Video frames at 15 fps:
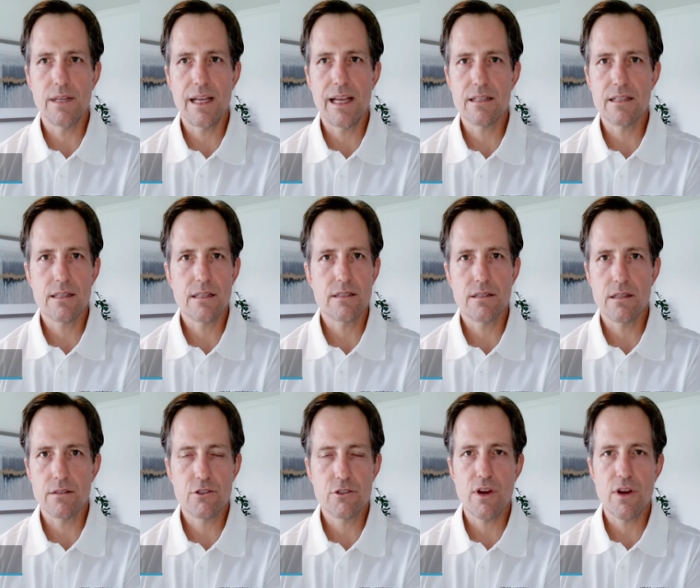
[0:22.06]
has this
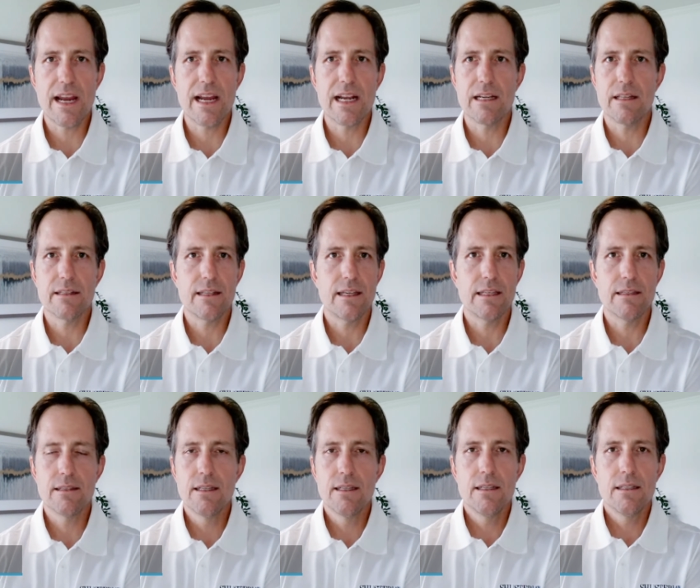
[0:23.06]
trade that they,
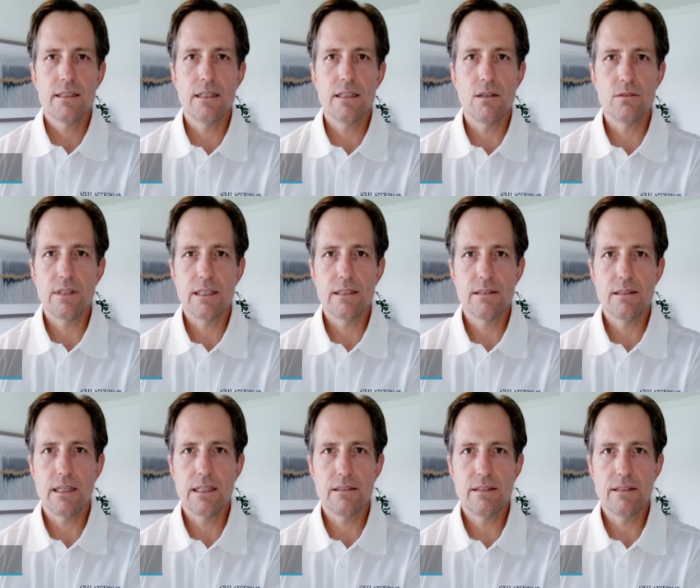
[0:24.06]
you know,
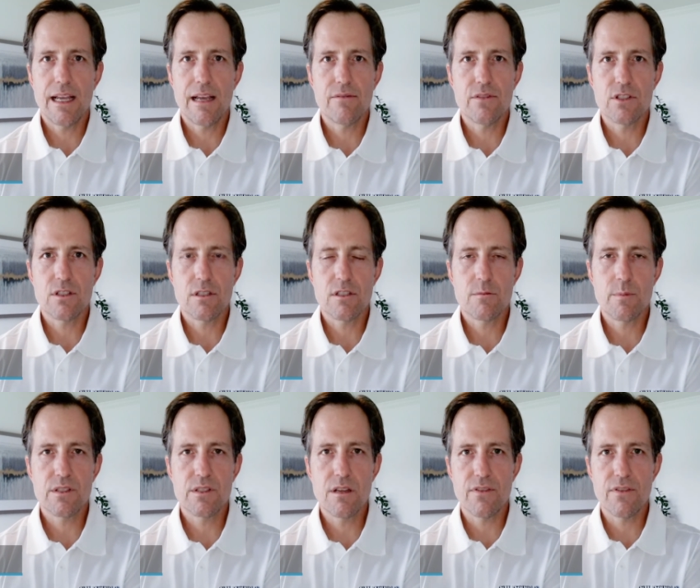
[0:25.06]
they have this
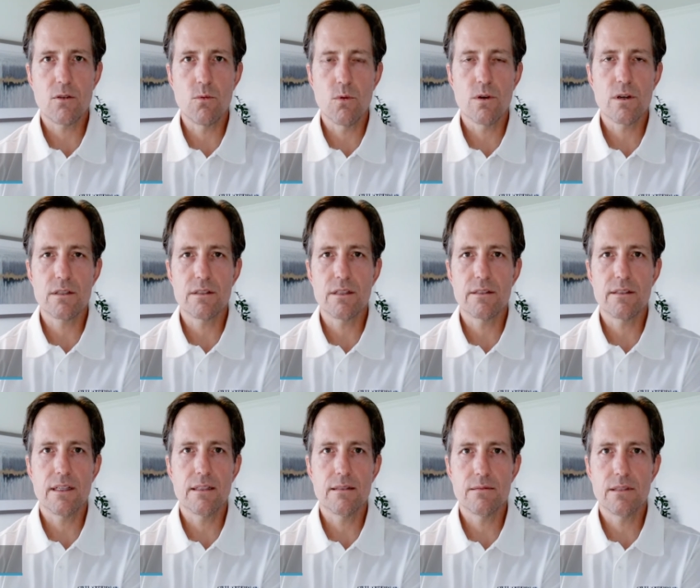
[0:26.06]
specific work that
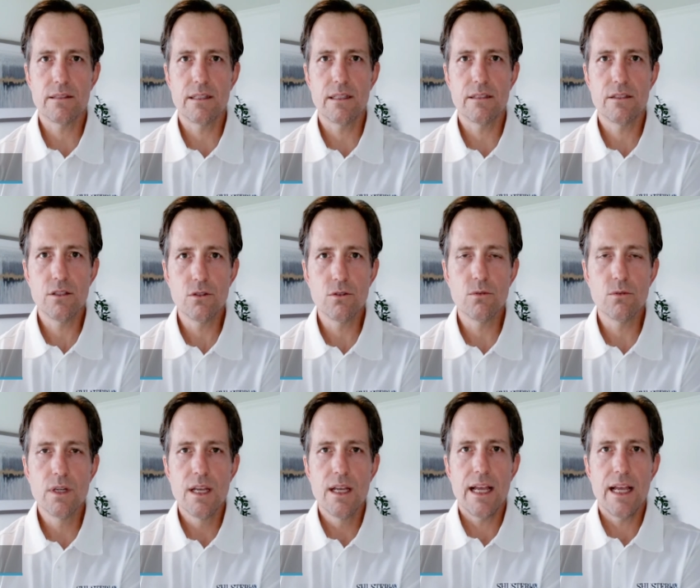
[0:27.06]
they
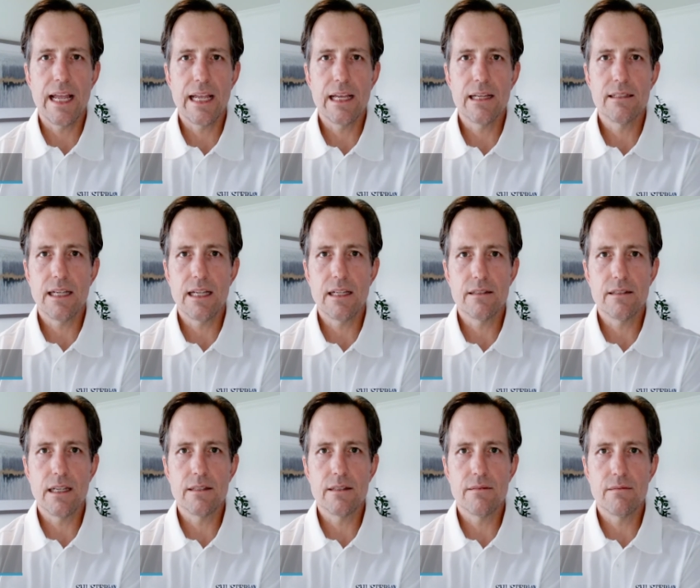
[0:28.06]
do,
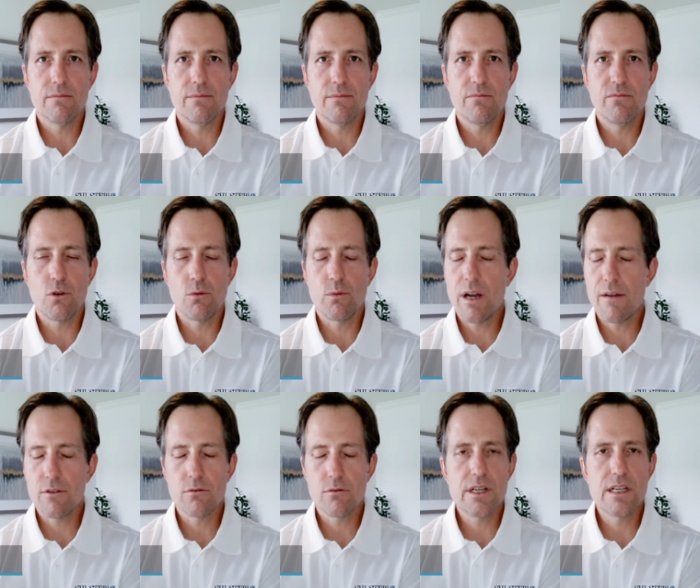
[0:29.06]
and for
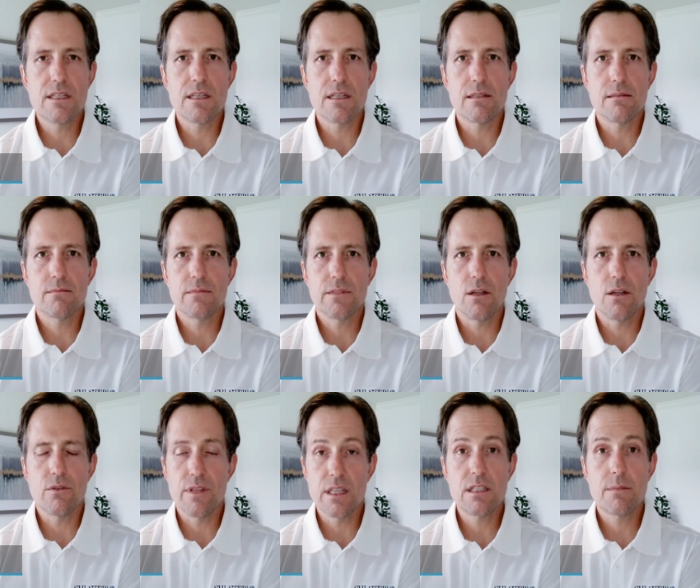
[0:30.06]
whatever reason, you know,
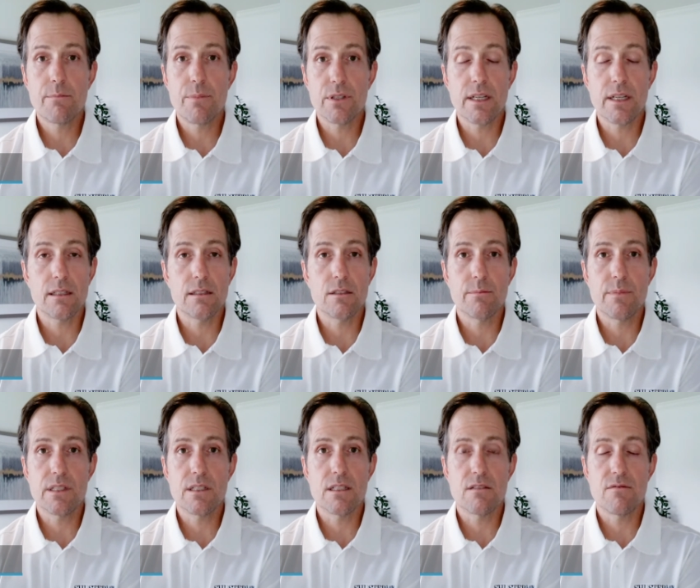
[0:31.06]
this particular
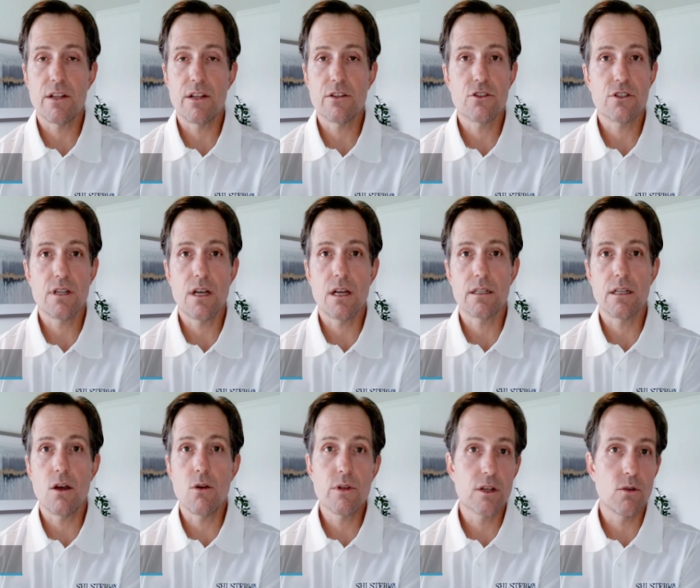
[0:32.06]
business venture is not
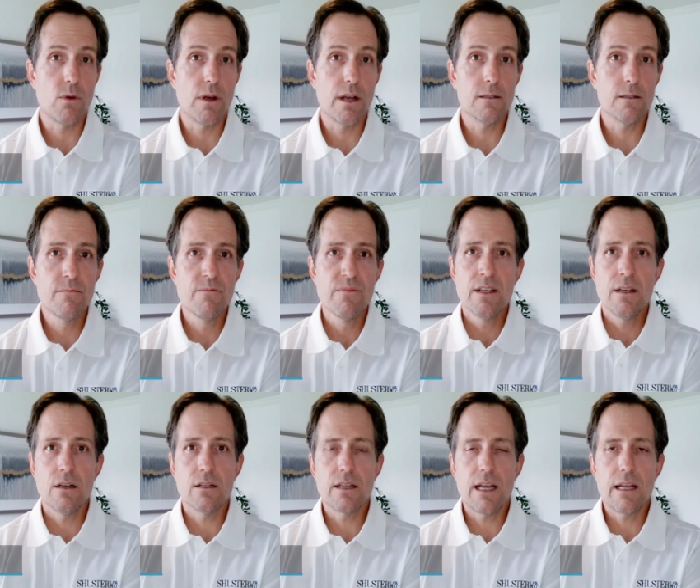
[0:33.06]
going well.
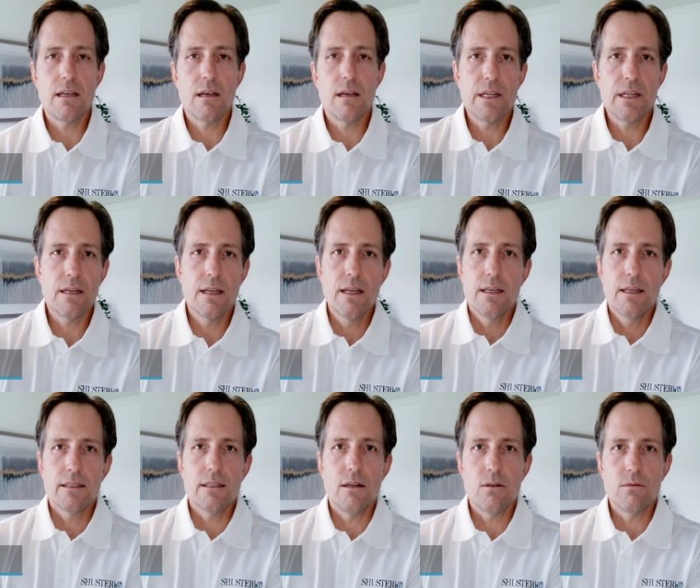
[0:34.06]
Okay, I mean,
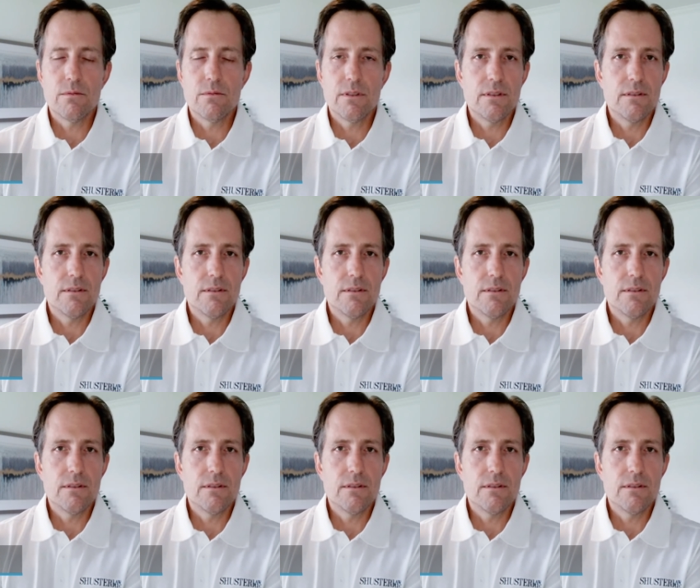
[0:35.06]
you know,